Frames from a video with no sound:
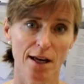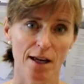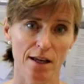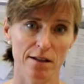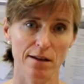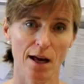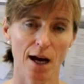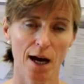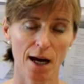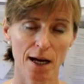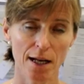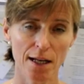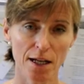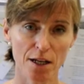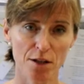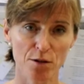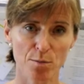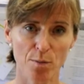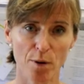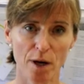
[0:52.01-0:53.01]
is highly
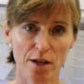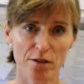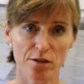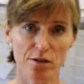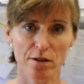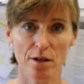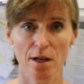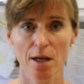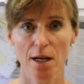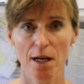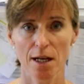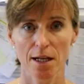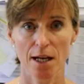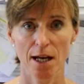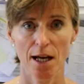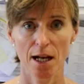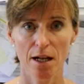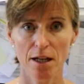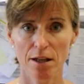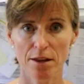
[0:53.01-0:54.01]
expressed in
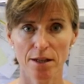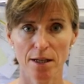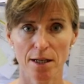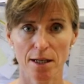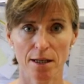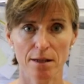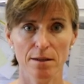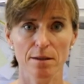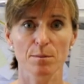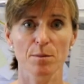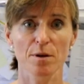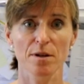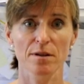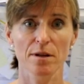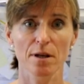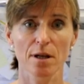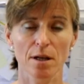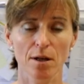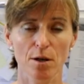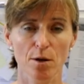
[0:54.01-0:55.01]
healthy gut
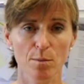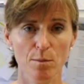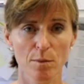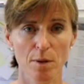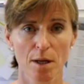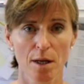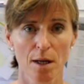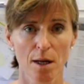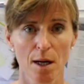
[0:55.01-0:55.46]
epithelium